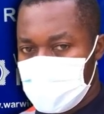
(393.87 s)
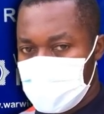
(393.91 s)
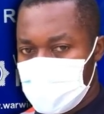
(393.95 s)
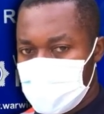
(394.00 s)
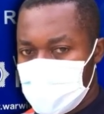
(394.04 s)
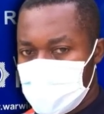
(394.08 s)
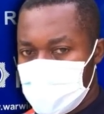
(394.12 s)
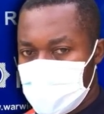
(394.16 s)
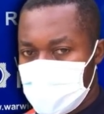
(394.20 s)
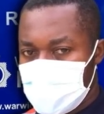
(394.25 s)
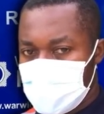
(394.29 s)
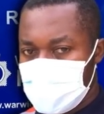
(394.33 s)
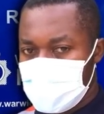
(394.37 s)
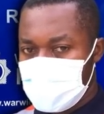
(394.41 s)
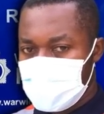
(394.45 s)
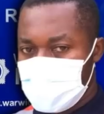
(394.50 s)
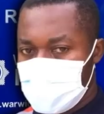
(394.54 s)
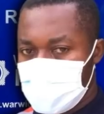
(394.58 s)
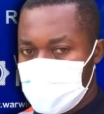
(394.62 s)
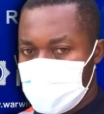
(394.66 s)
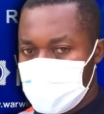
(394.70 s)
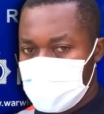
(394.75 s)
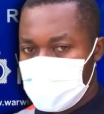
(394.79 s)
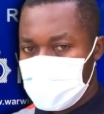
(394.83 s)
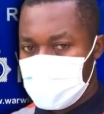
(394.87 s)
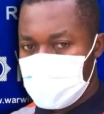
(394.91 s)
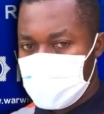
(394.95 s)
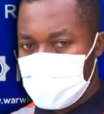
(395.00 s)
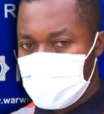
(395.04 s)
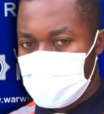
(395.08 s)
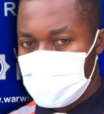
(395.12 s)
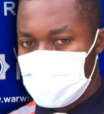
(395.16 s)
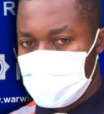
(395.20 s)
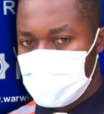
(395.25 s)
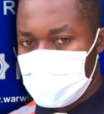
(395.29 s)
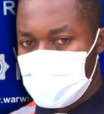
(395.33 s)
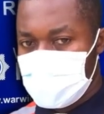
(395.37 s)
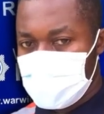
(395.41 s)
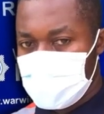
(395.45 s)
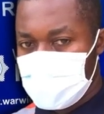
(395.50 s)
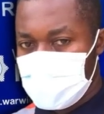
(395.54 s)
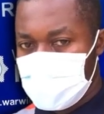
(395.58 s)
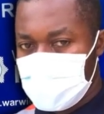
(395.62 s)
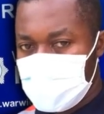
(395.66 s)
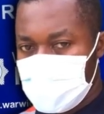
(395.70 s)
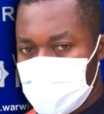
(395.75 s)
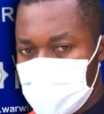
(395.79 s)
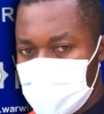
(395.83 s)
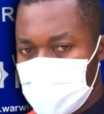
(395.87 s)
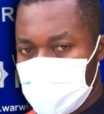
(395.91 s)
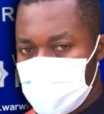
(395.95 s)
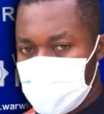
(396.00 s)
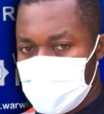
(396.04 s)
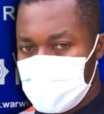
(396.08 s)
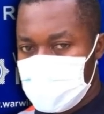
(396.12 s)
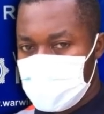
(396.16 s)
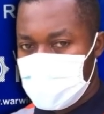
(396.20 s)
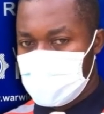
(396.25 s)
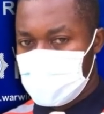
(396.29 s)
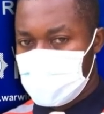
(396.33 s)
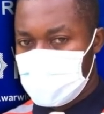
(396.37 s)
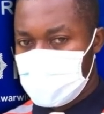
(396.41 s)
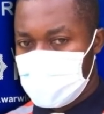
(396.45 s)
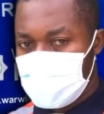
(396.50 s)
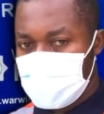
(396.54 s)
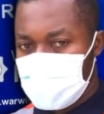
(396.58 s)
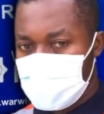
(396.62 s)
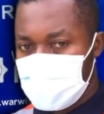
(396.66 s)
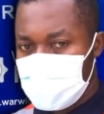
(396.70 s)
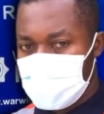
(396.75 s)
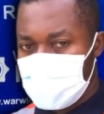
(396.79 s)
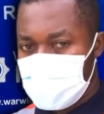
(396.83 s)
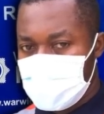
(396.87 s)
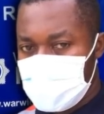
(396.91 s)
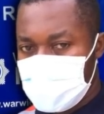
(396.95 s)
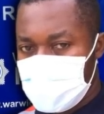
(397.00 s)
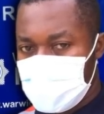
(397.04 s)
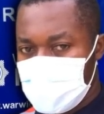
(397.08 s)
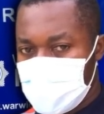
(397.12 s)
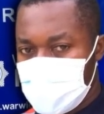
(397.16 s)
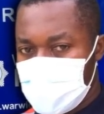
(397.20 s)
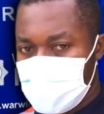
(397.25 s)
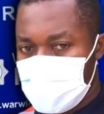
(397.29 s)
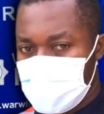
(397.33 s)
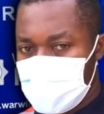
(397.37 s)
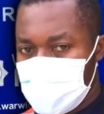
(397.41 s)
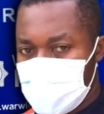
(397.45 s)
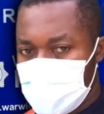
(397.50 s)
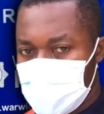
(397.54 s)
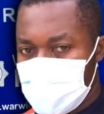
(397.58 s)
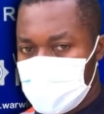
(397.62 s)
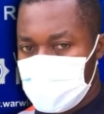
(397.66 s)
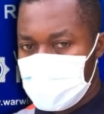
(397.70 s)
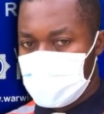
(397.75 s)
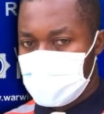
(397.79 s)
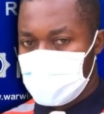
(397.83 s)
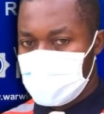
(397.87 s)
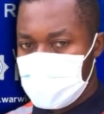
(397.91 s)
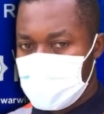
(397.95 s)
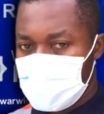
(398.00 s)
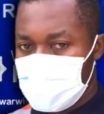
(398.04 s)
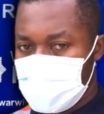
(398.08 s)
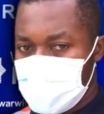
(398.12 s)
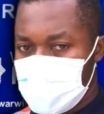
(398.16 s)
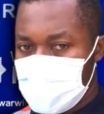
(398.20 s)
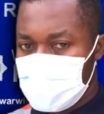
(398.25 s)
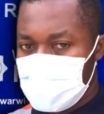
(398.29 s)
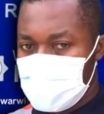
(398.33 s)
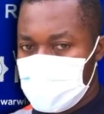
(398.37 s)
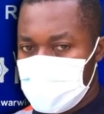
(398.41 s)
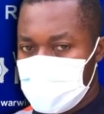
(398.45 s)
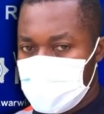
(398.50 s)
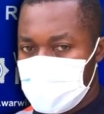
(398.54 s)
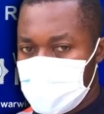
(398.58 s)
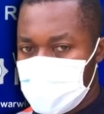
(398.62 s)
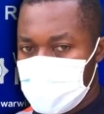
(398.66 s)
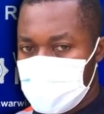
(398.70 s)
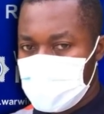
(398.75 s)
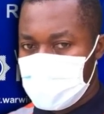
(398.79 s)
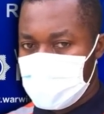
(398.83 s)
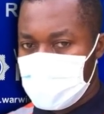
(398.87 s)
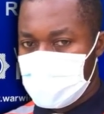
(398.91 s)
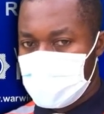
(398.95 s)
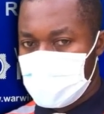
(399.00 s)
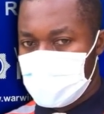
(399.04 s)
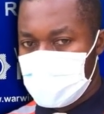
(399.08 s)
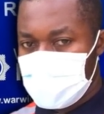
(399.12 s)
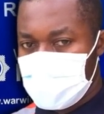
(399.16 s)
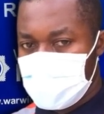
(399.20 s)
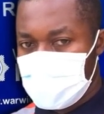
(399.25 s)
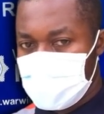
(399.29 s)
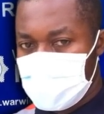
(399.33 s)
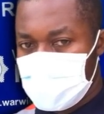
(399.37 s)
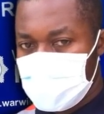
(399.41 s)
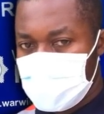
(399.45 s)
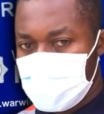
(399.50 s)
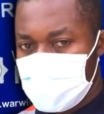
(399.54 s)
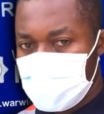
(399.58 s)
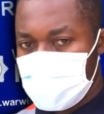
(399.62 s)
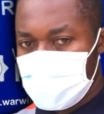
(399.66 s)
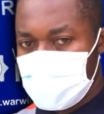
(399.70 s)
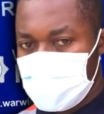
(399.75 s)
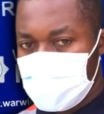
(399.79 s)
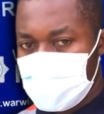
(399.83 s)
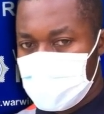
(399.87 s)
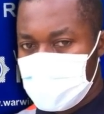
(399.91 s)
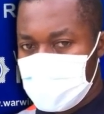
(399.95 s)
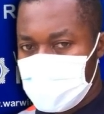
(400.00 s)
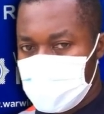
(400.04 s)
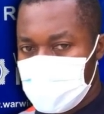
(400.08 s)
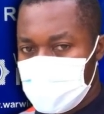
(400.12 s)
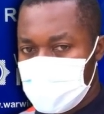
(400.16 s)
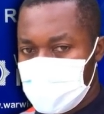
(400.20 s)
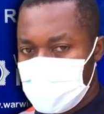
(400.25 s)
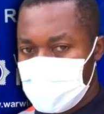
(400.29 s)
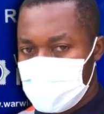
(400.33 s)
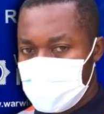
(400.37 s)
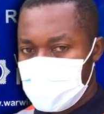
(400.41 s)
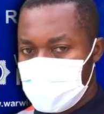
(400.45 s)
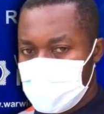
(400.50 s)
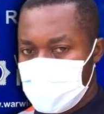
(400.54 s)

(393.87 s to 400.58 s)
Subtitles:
or man penny dada John Dramani Mahama, and I say, a ye in Kuntum pon a ye on castle.